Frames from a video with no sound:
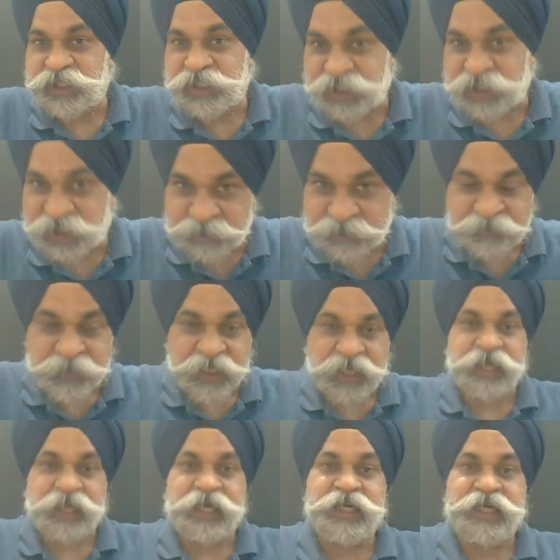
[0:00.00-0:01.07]
session.
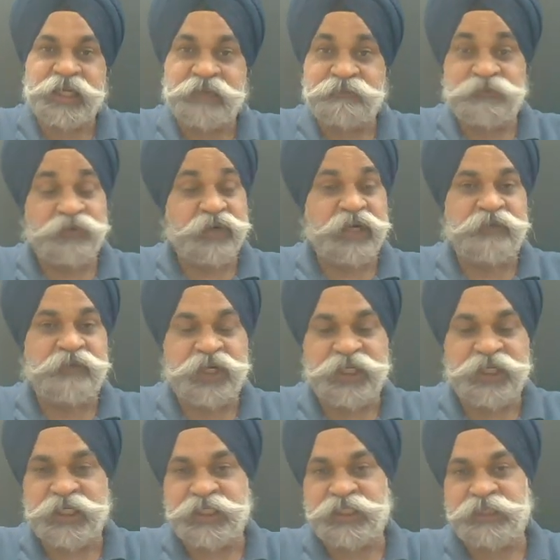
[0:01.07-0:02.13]
And if you have not
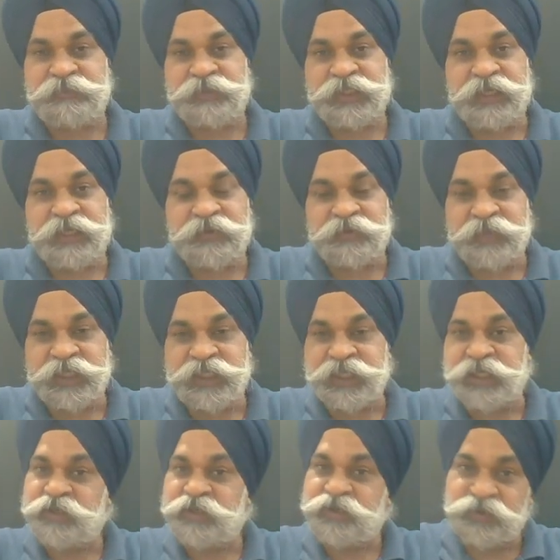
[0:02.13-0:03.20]
yet subscribed to my
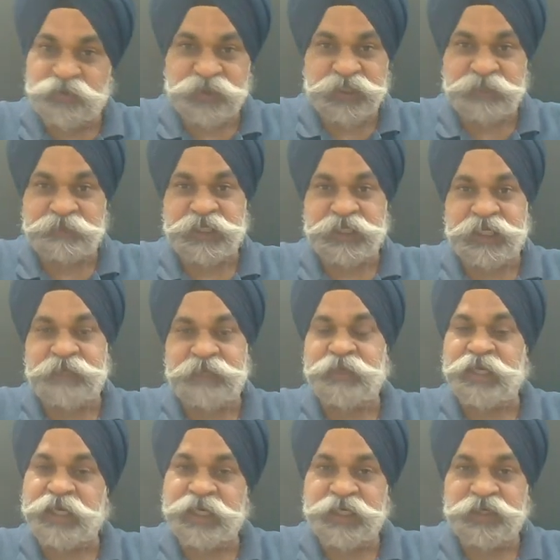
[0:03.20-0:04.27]
channel, do subscribe
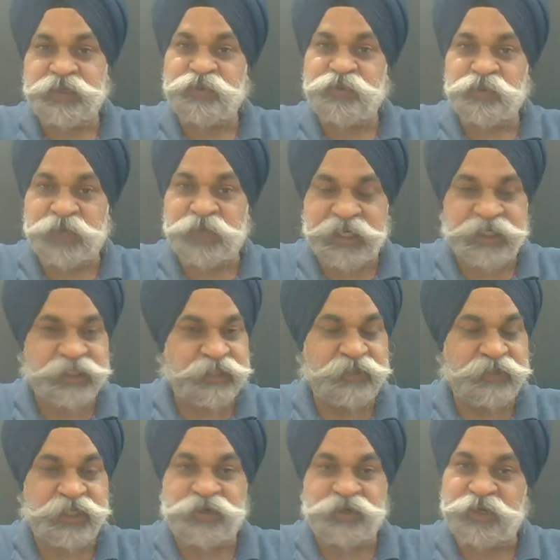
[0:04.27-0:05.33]
and do write
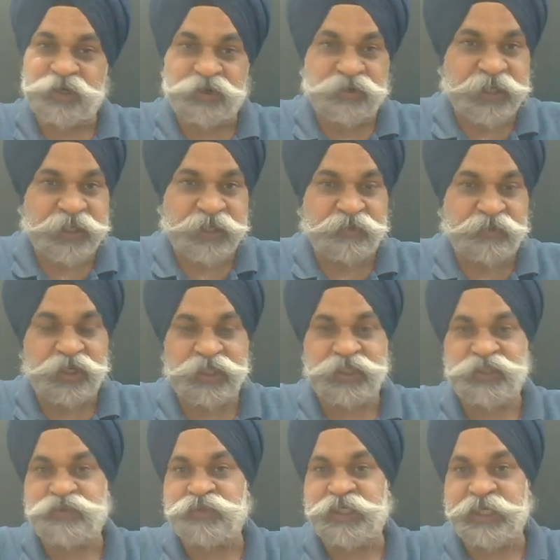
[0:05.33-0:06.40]
something on comment box,
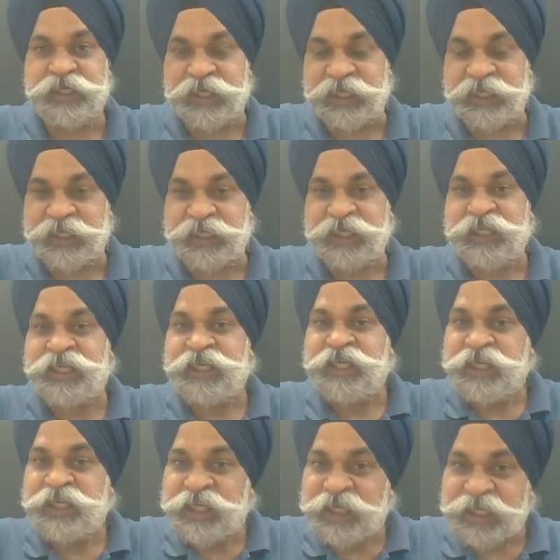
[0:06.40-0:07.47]
so that I
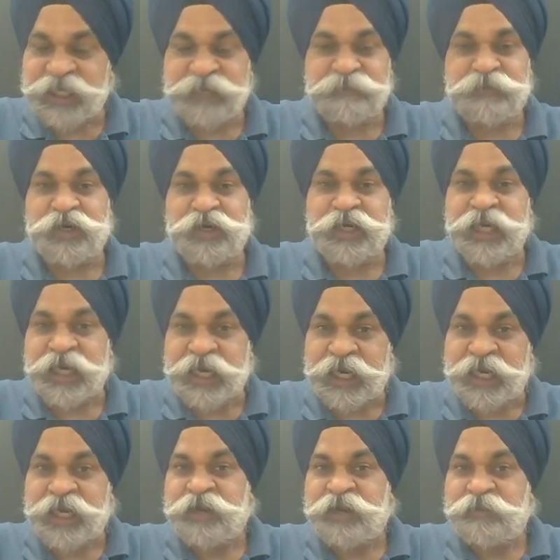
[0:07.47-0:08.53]
keep on
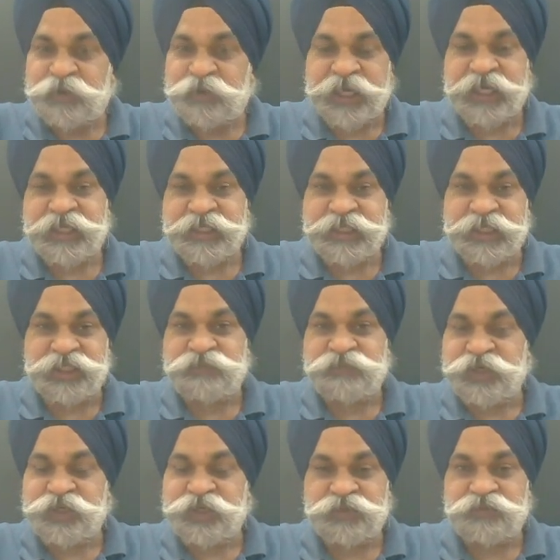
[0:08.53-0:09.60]
putting such
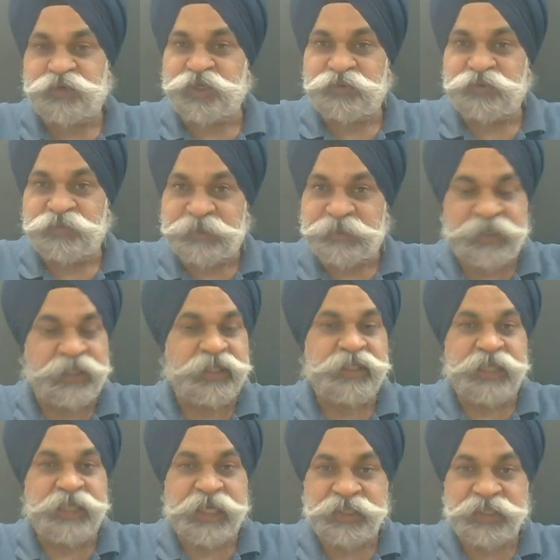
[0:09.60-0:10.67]
videos for you people.
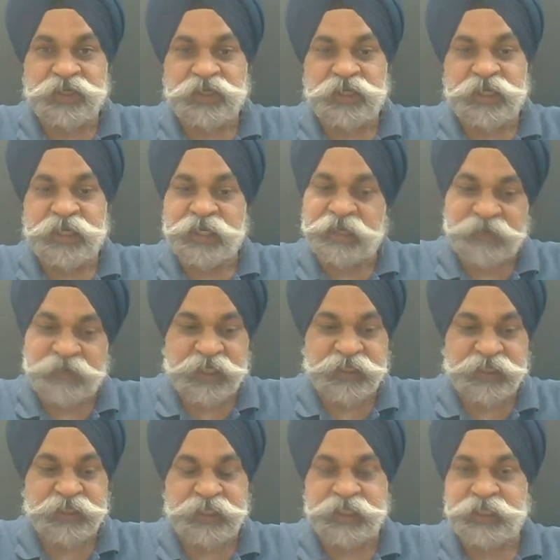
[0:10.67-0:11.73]
Thanks a lot, have a nice
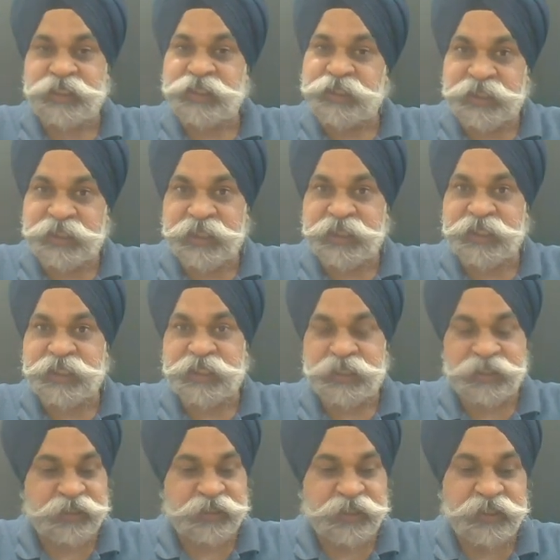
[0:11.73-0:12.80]
day, take
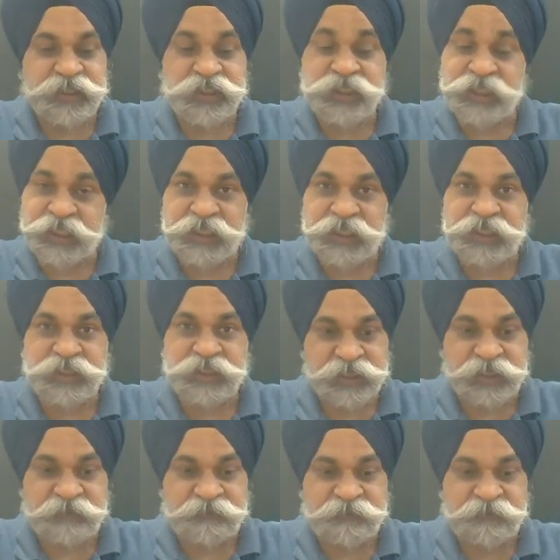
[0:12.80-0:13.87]
care and stay
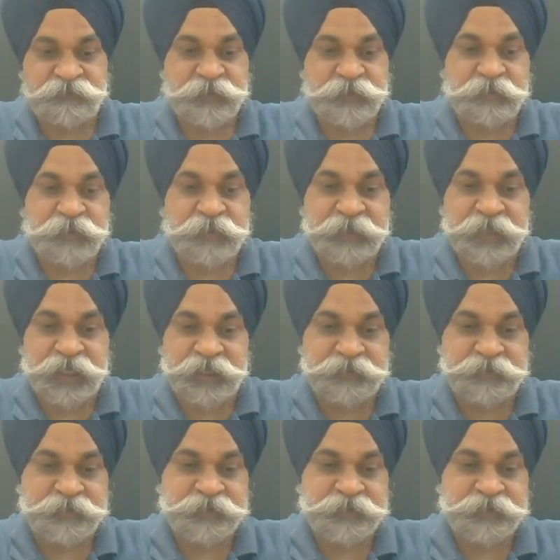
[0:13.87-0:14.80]
safe. Bye bye.